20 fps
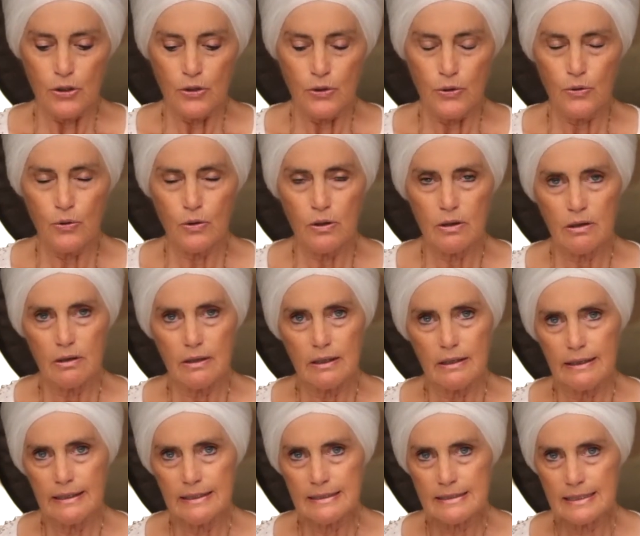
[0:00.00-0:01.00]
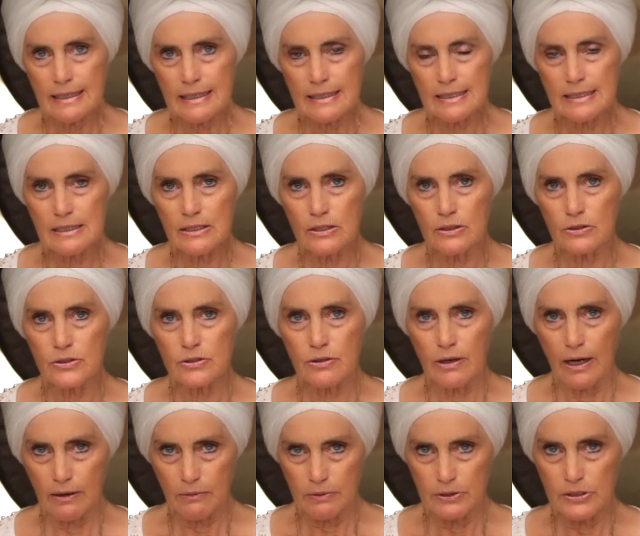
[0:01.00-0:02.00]
your intestinal
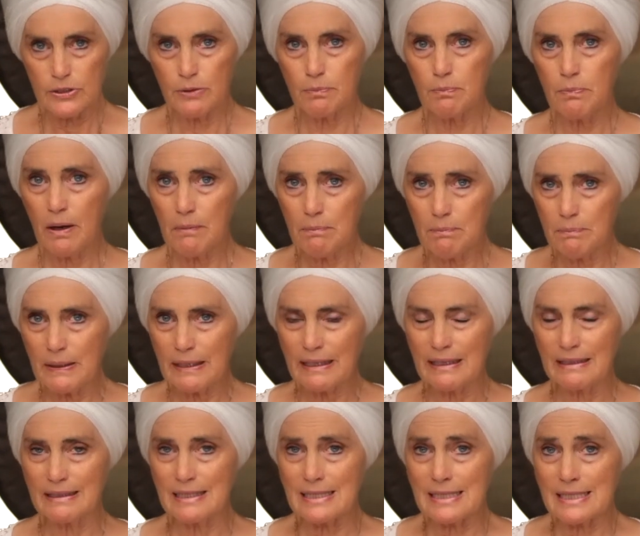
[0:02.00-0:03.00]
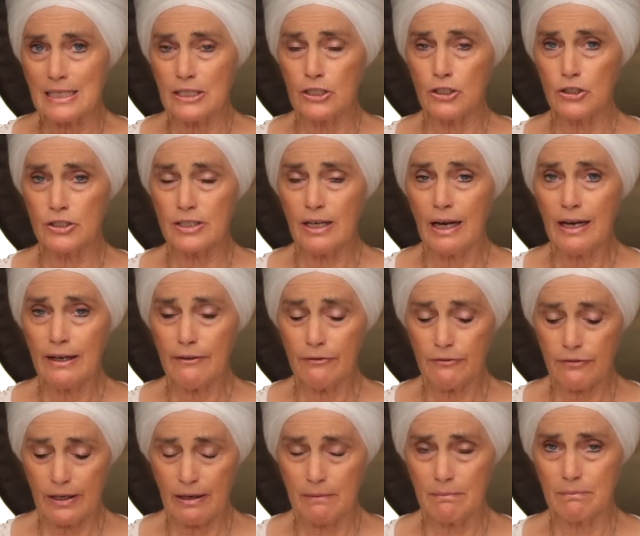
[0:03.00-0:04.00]
tract, which you're pumping in this, and your
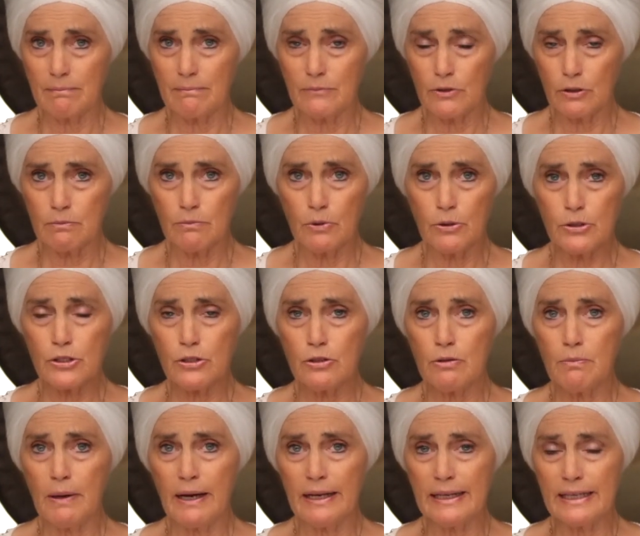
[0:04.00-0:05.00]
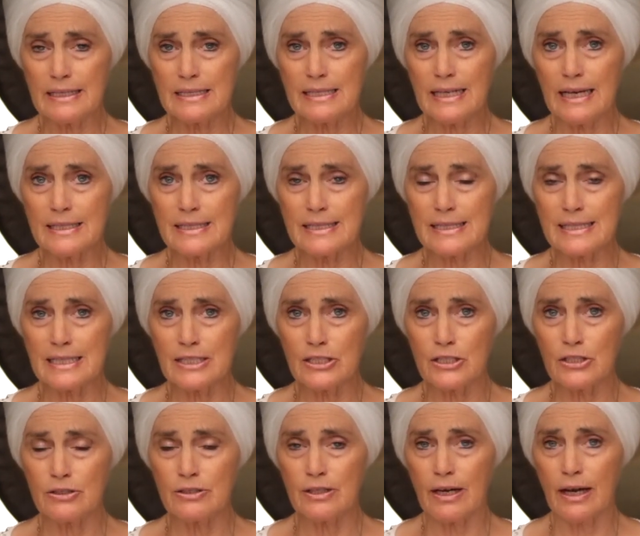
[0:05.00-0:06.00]
diaphragm, your emotional body attaches
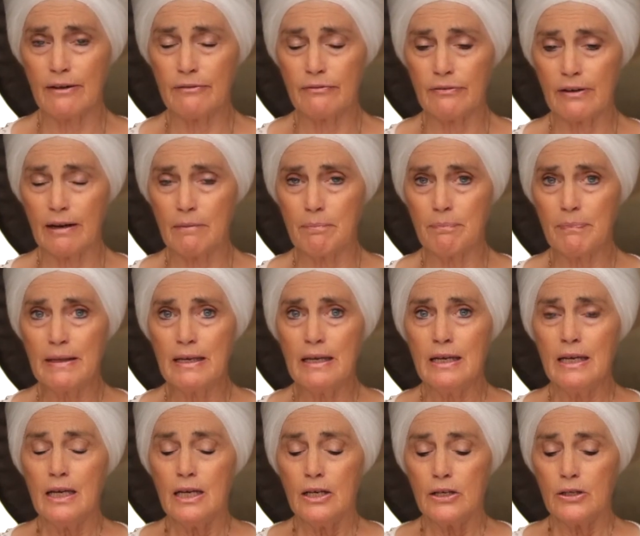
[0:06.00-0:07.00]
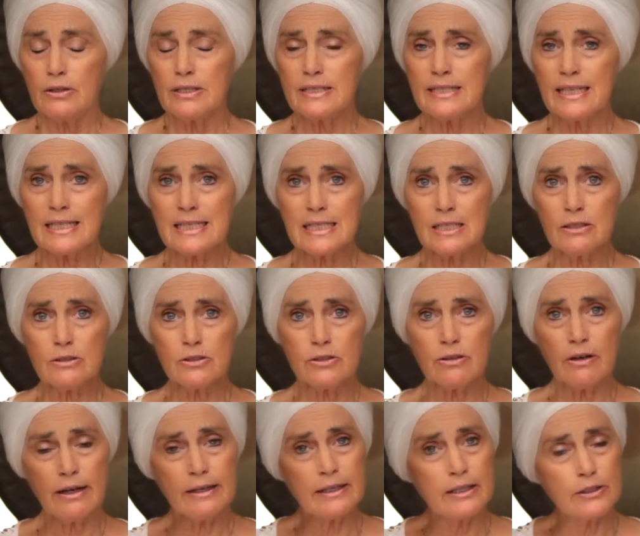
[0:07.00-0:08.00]
into your diaphragm your intestinal
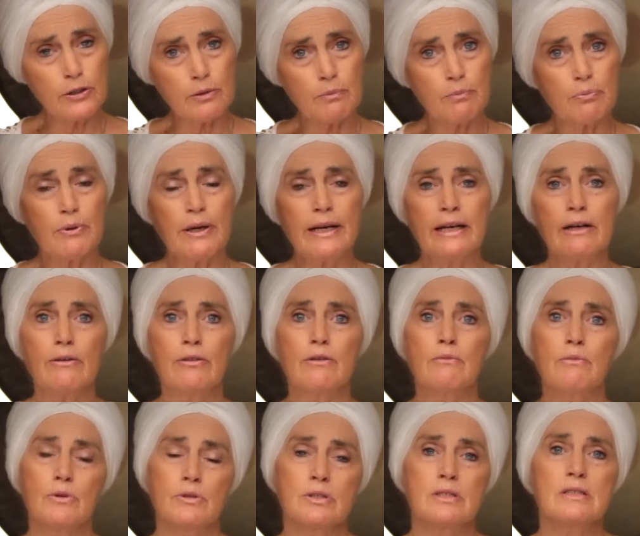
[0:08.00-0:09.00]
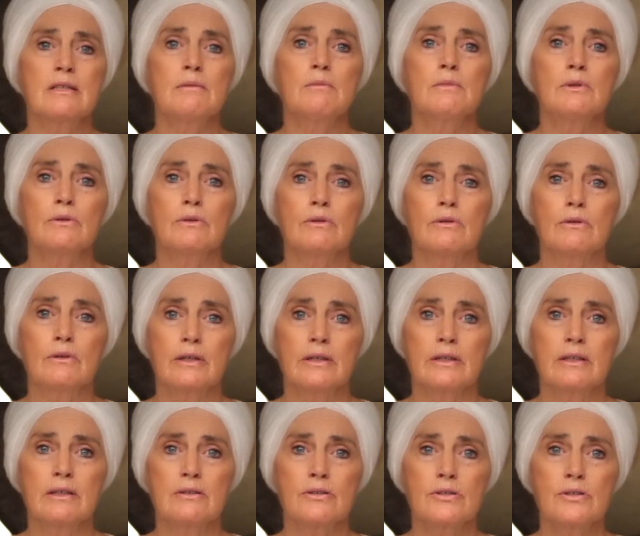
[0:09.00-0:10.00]
tract and your brain are the most similar
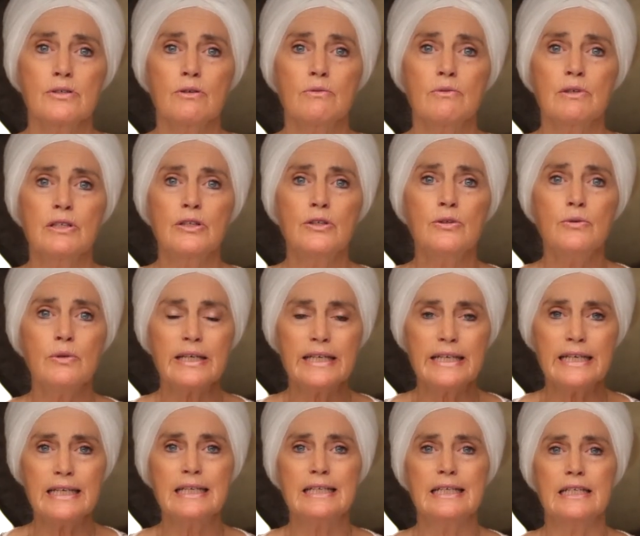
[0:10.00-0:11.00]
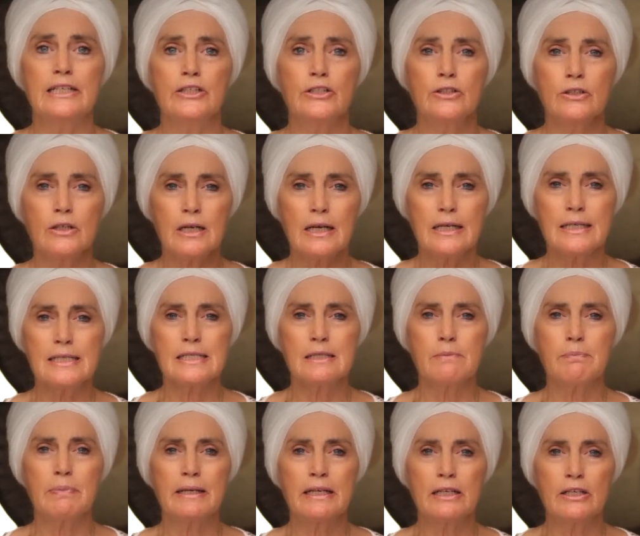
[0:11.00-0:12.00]
organs. So when you eat and you're
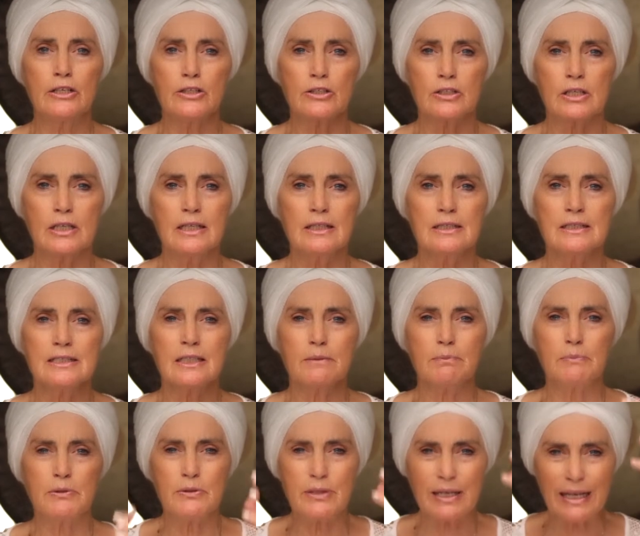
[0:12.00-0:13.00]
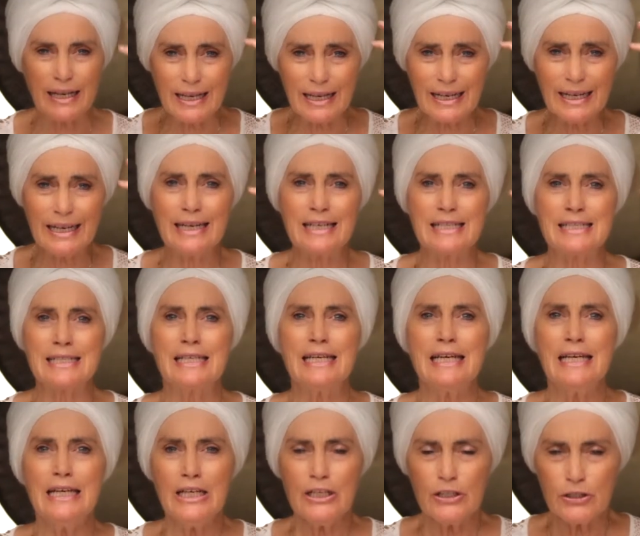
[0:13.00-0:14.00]
constipated and you're gunked up, you get headaches,
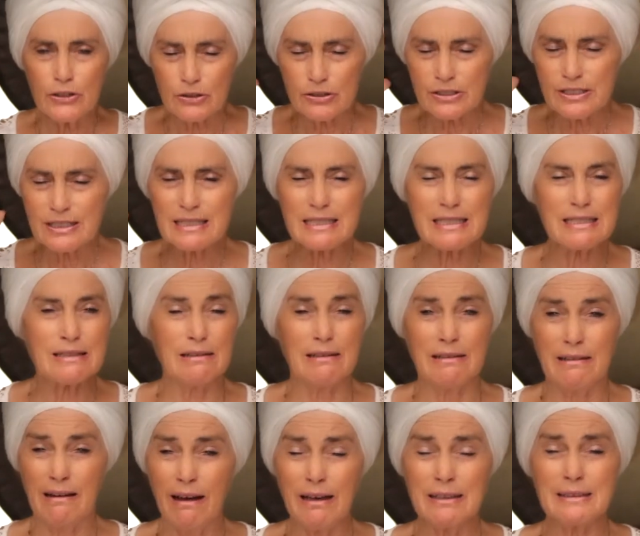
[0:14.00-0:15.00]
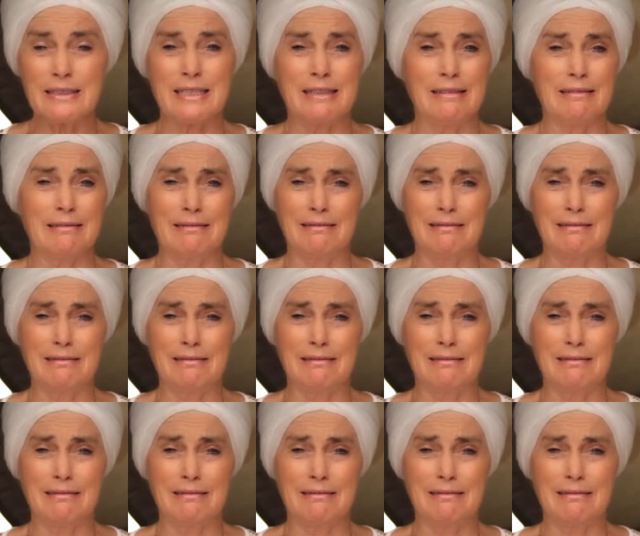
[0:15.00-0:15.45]
you're just not